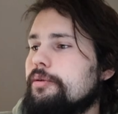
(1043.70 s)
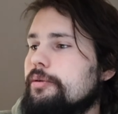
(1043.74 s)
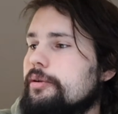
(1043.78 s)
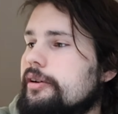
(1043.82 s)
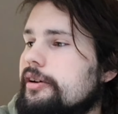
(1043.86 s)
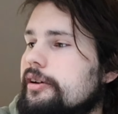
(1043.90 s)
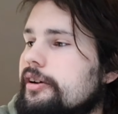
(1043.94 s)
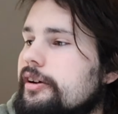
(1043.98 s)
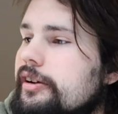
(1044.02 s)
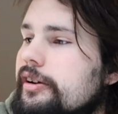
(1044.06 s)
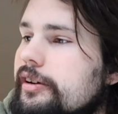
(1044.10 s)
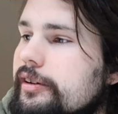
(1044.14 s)

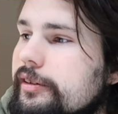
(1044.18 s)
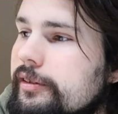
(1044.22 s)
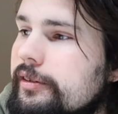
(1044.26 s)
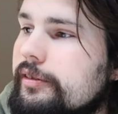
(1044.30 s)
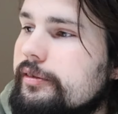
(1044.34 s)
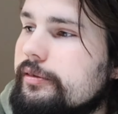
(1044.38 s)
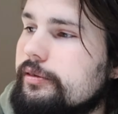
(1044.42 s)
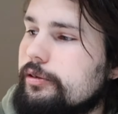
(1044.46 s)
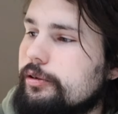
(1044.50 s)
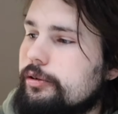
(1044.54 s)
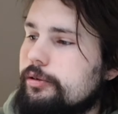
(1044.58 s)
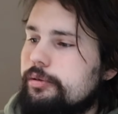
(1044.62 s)
in
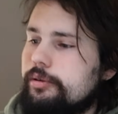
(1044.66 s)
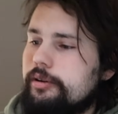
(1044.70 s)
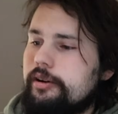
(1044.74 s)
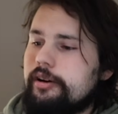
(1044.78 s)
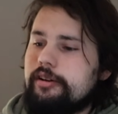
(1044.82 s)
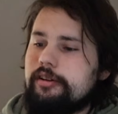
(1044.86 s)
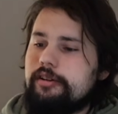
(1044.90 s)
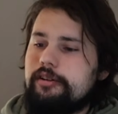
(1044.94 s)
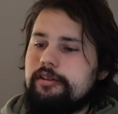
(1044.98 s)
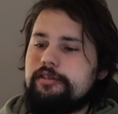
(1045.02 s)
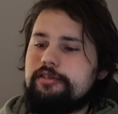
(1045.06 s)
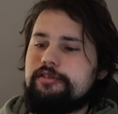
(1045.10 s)
real quick
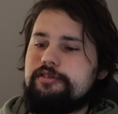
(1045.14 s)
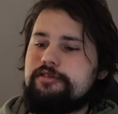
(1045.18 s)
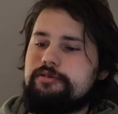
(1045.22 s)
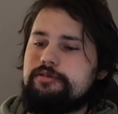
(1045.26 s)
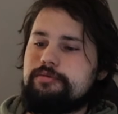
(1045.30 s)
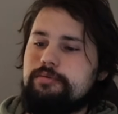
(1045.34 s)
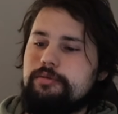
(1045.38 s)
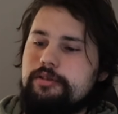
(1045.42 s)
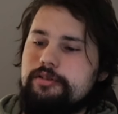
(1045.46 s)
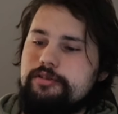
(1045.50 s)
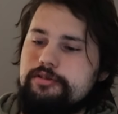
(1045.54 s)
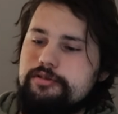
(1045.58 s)
and
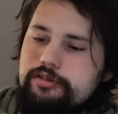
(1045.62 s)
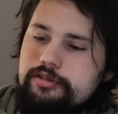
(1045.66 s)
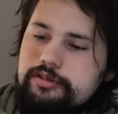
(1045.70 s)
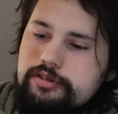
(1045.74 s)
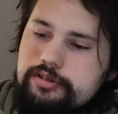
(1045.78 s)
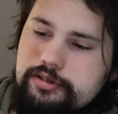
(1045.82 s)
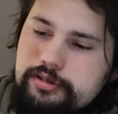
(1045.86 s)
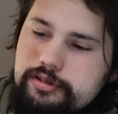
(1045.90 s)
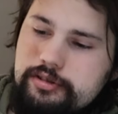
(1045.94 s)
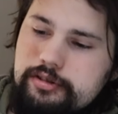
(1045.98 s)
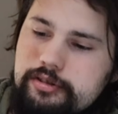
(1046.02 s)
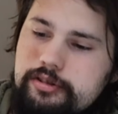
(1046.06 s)
switch.
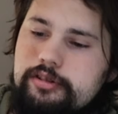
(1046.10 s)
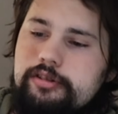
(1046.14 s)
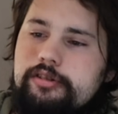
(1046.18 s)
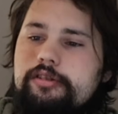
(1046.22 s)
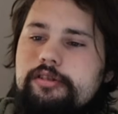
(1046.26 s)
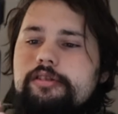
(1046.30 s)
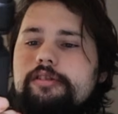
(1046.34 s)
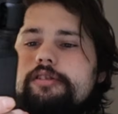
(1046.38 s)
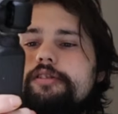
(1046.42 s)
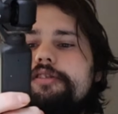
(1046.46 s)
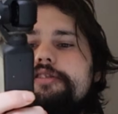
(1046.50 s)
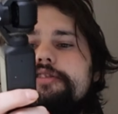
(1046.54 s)

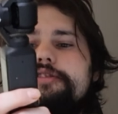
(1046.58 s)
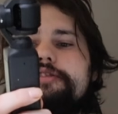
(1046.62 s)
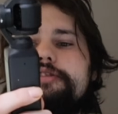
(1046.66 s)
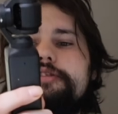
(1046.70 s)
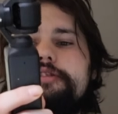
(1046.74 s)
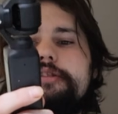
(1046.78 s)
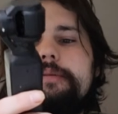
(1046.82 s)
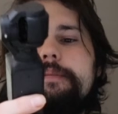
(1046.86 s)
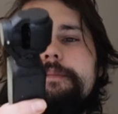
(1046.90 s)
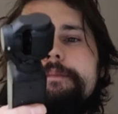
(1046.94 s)
Let's see.